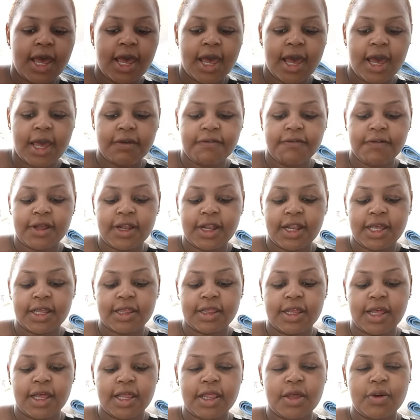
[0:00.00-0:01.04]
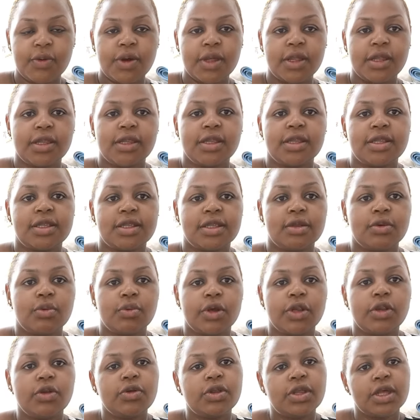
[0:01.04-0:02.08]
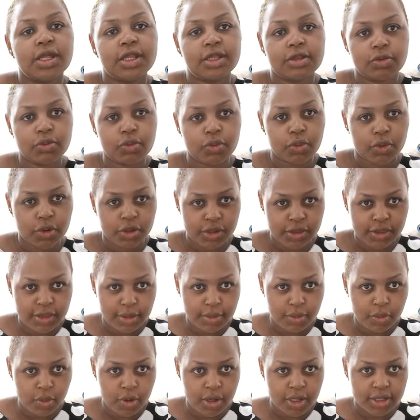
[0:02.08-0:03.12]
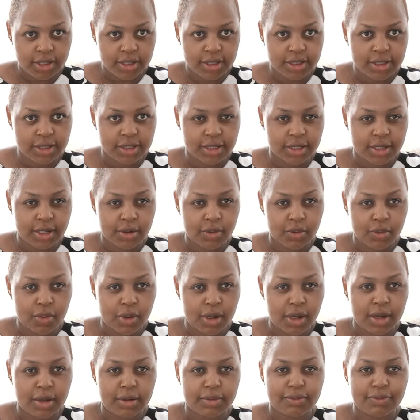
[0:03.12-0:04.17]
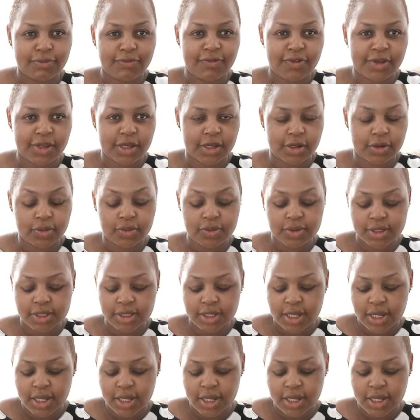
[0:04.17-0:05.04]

I felt like the other ones, when you just wash them once, they zinakuwa very loose.